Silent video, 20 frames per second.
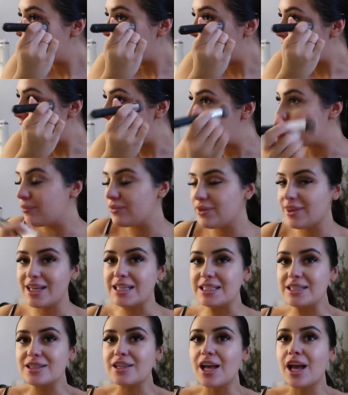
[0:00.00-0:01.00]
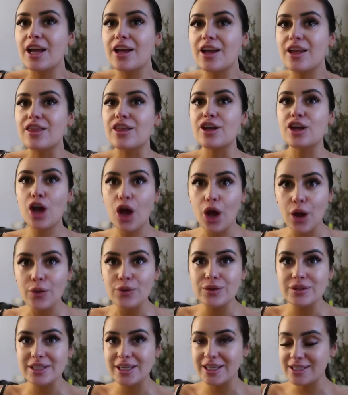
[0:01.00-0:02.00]
um, this is like the
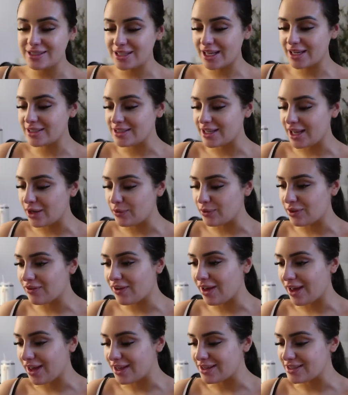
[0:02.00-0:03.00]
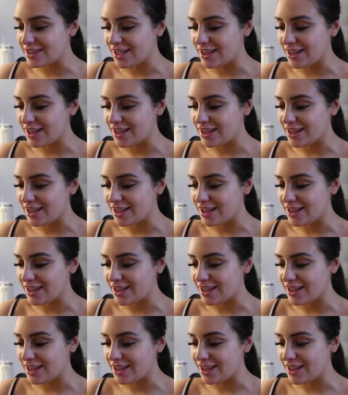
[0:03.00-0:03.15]
coziest sunday we've had